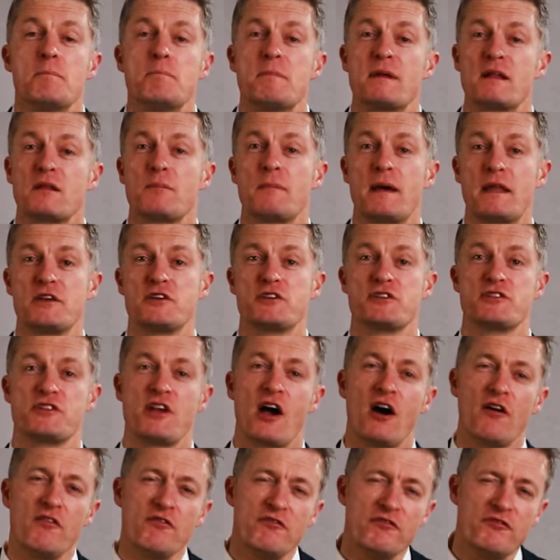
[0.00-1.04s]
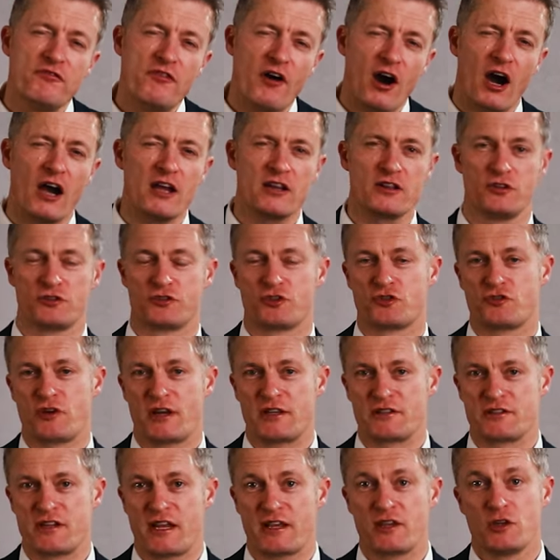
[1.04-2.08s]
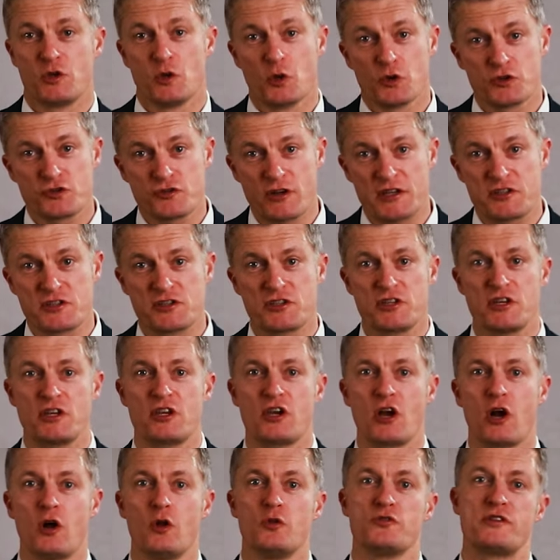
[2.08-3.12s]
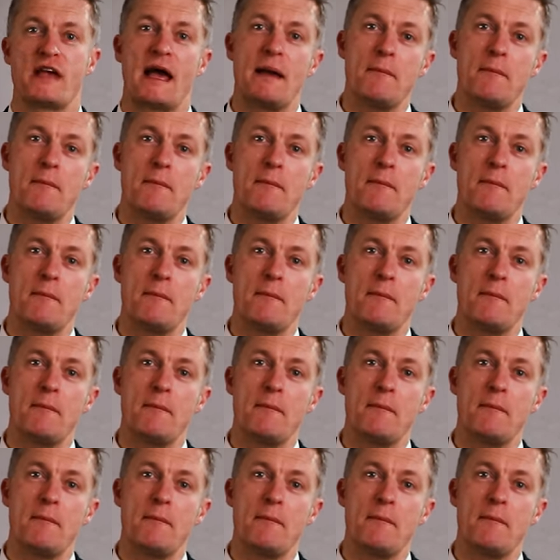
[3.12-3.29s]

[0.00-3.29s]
Middle managers are vital to translate your strategy, goals,